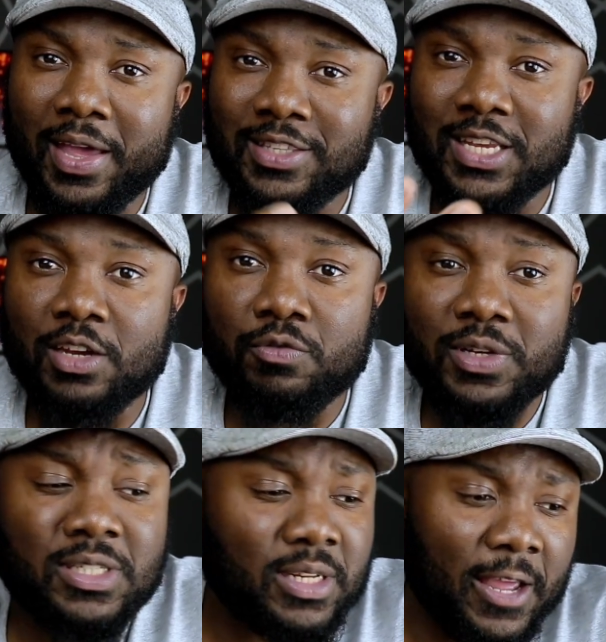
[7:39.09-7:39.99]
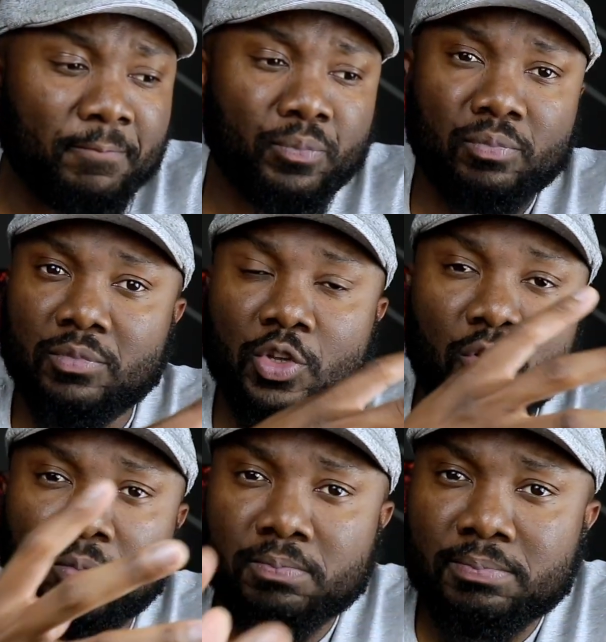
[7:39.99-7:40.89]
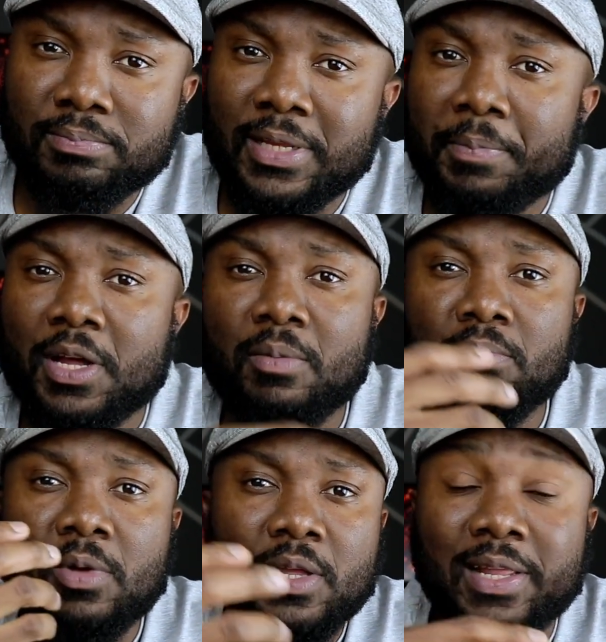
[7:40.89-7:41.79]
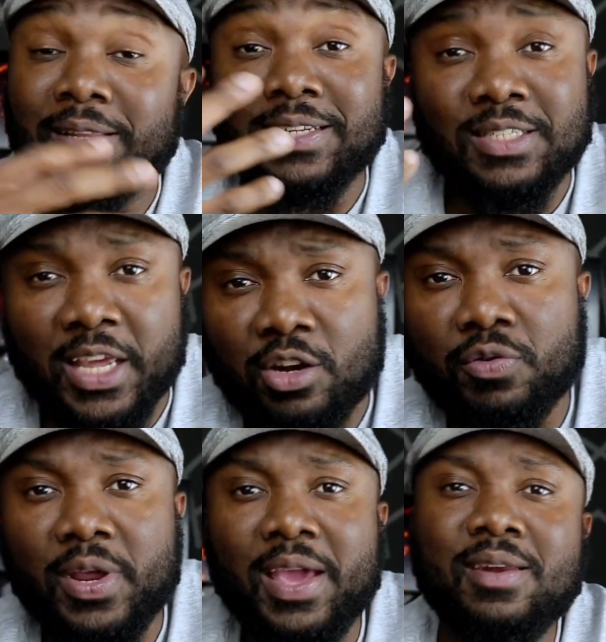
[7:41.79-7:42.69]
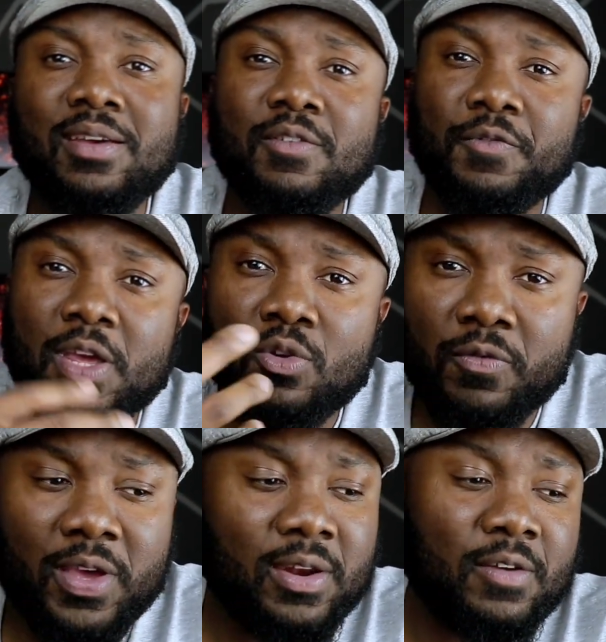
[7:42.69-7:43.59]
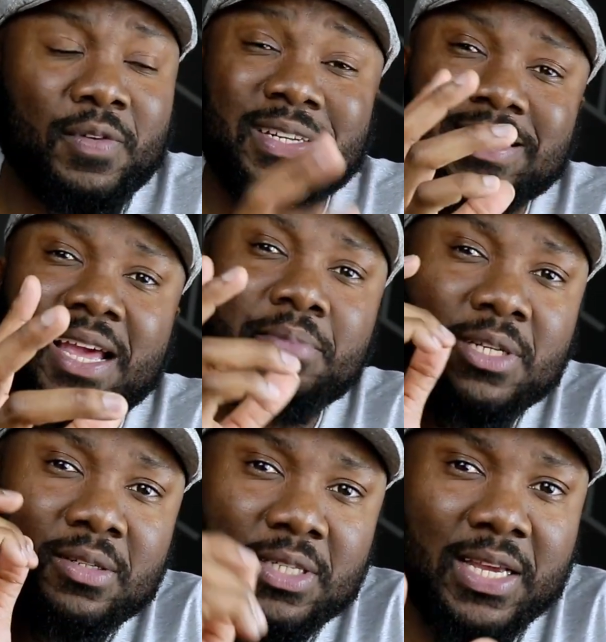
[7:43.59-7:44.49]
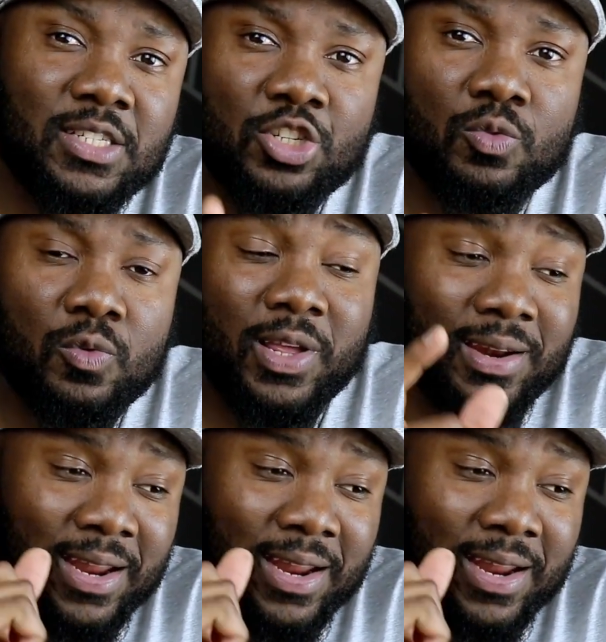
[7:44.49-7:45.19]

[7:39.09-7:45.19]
there and take risk, and, you know, they stay creative, innovative, and Samsung tends to do that,